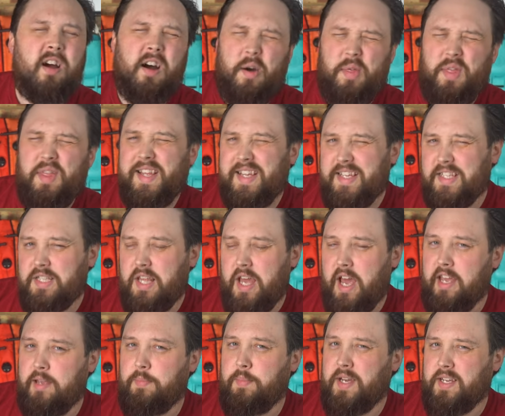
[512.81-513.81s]
I think it's the
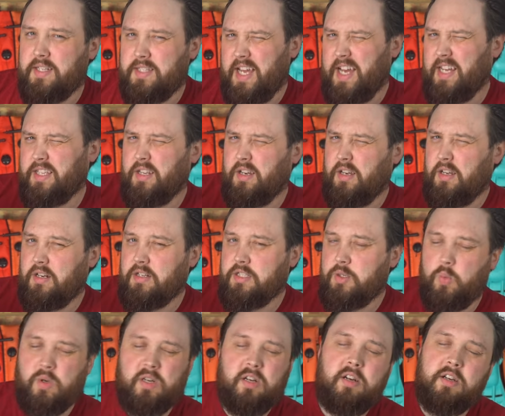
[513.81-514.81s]
Apex that has a
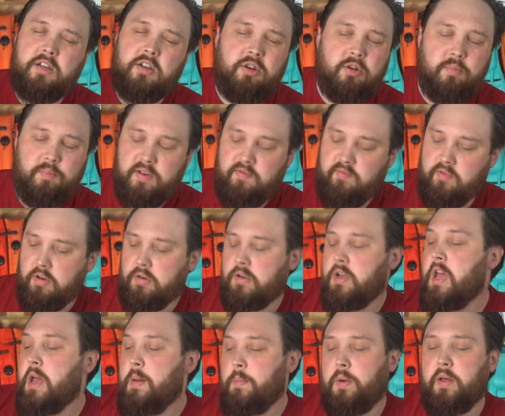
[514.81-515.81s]
larger one, I could be wrong,
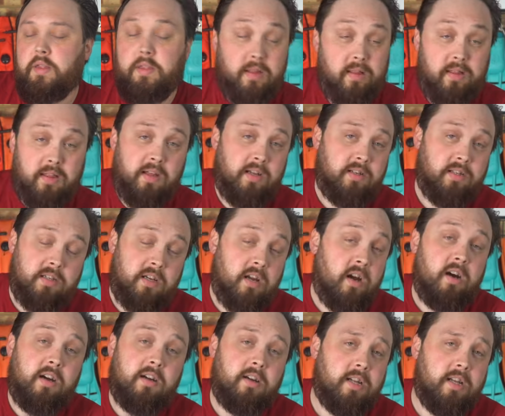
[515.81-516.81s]
but they just
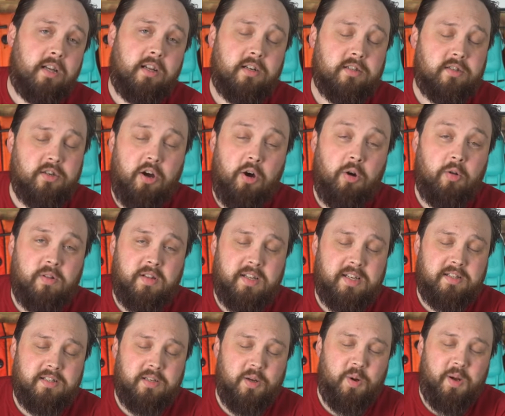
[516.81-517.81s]
cut a larger hole
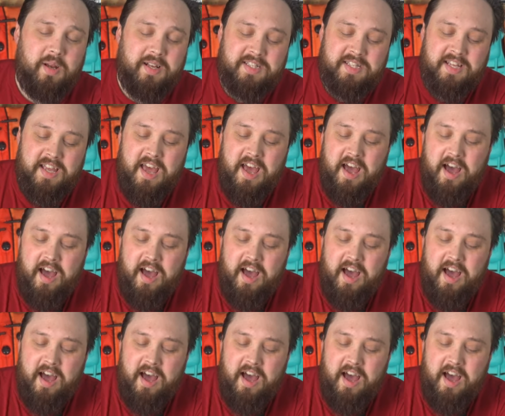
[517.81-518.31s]
into it.